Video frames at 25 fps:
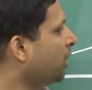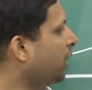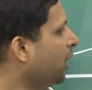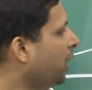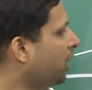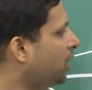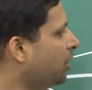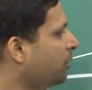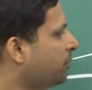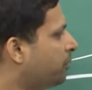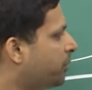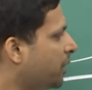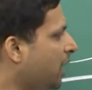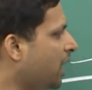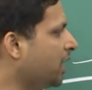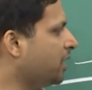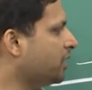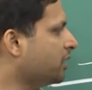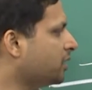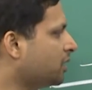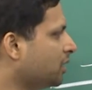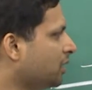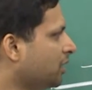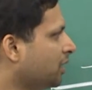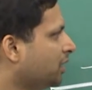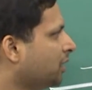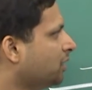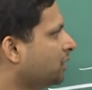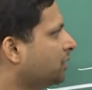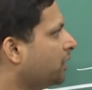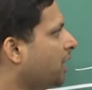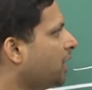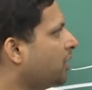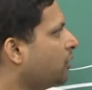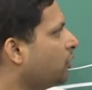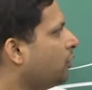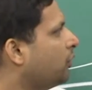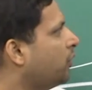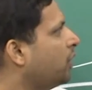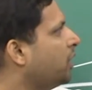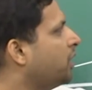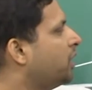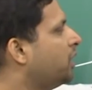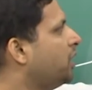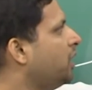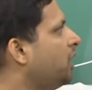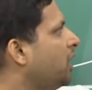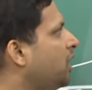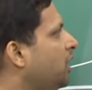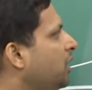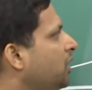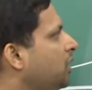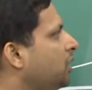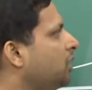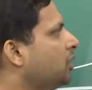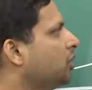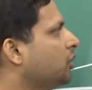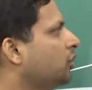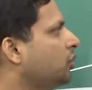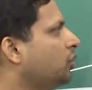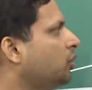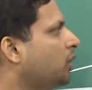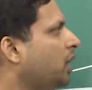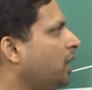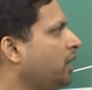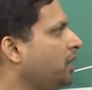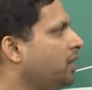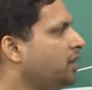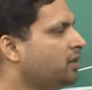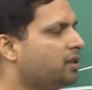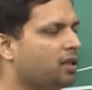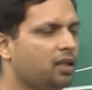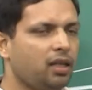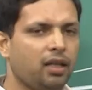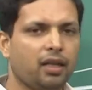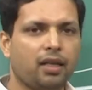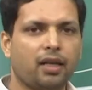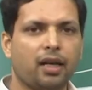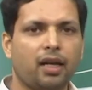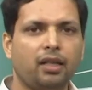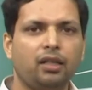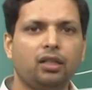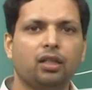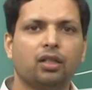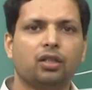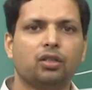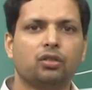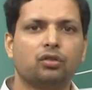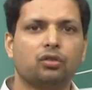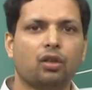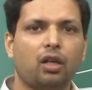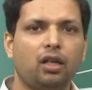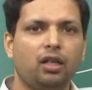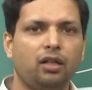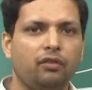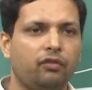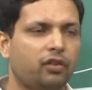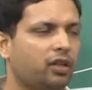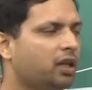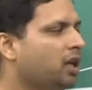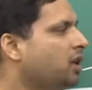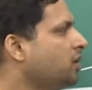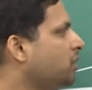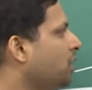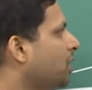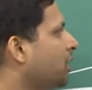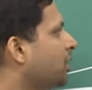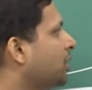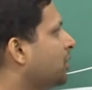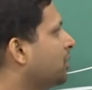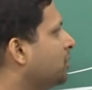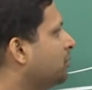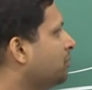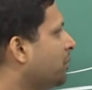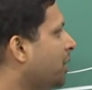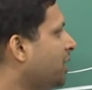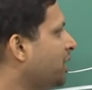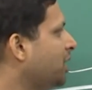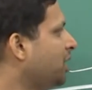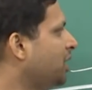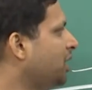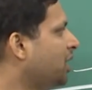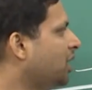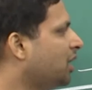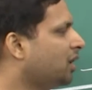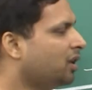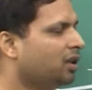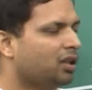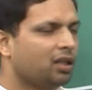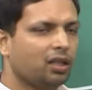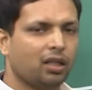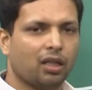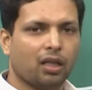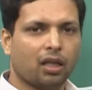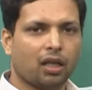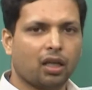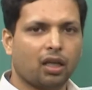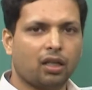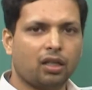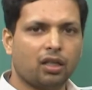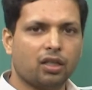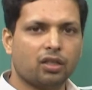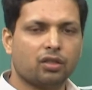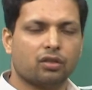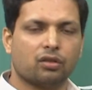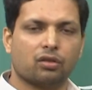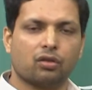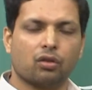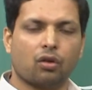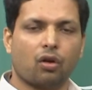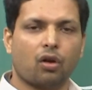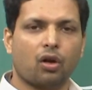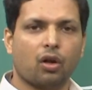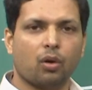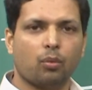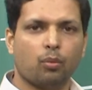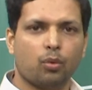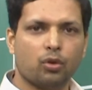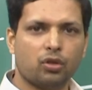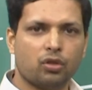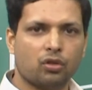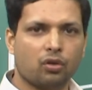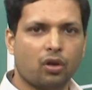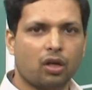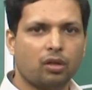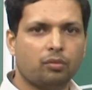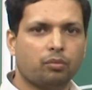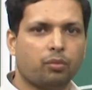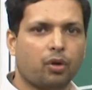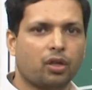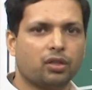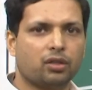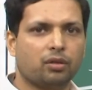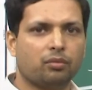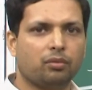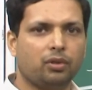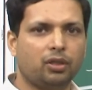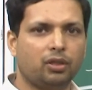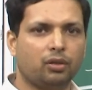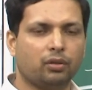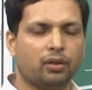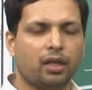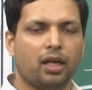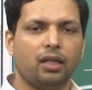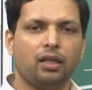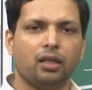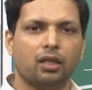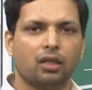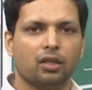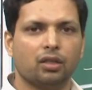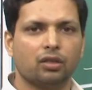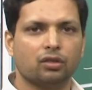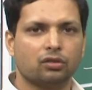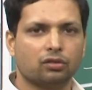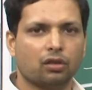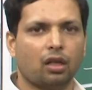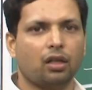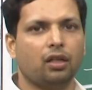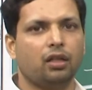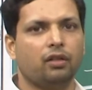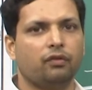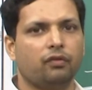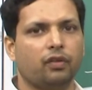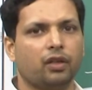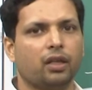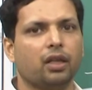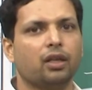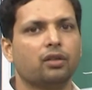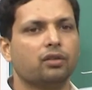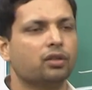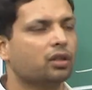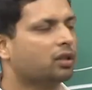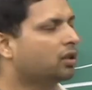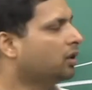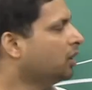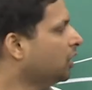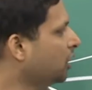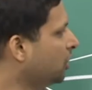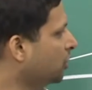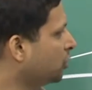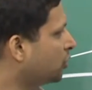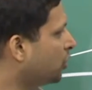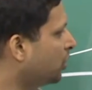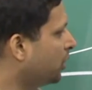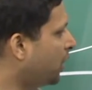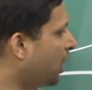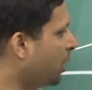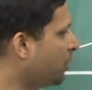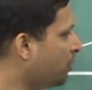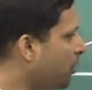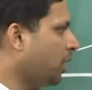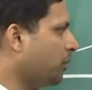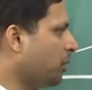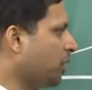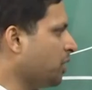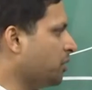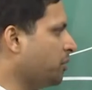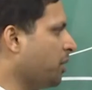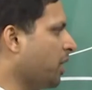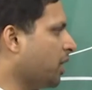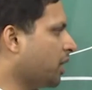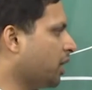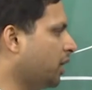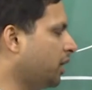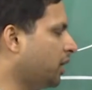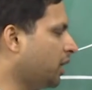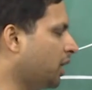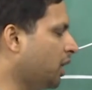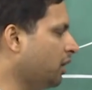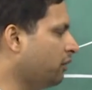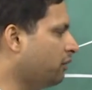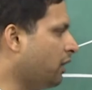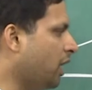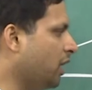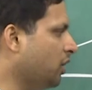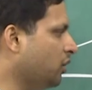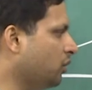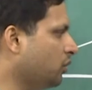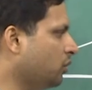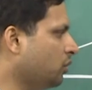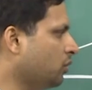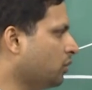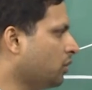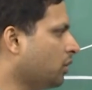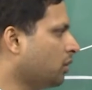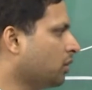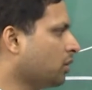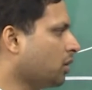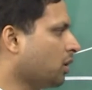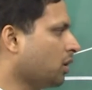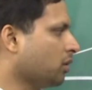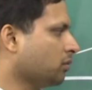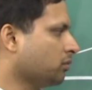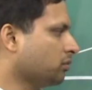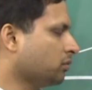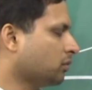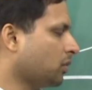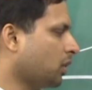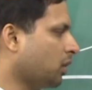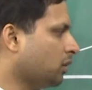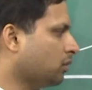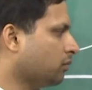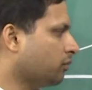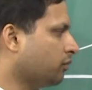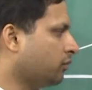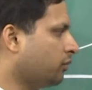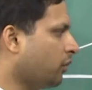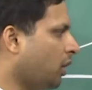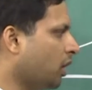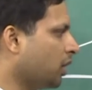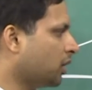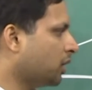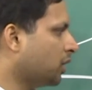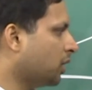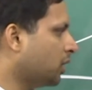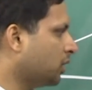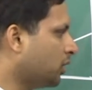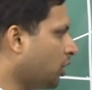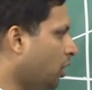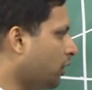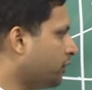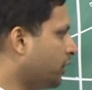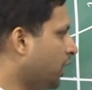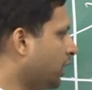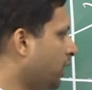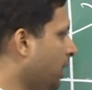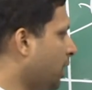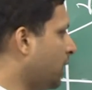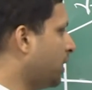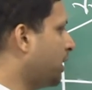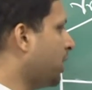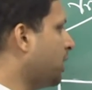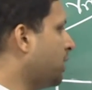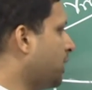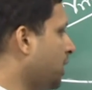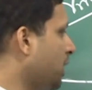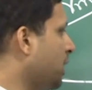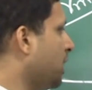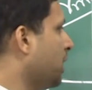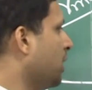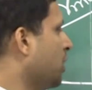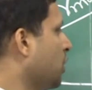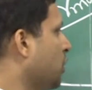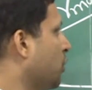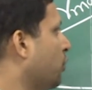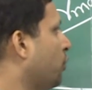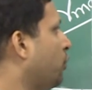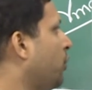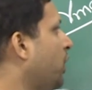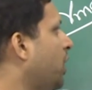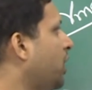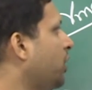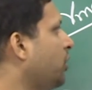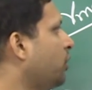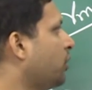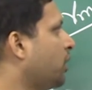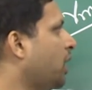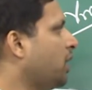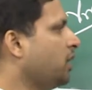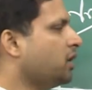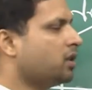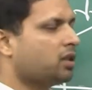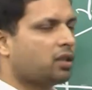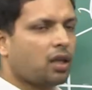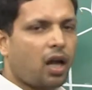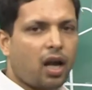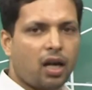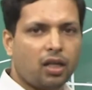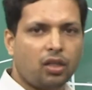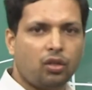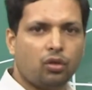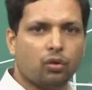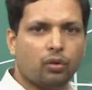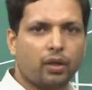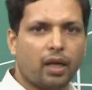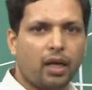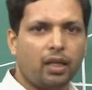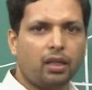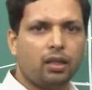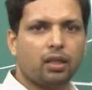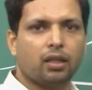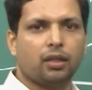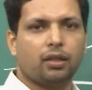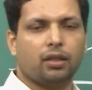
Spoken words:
it implies that over here you can easily get solidification, but here it is almost not possible to get solidification. So there must be a critical value of the delta T where you can start to get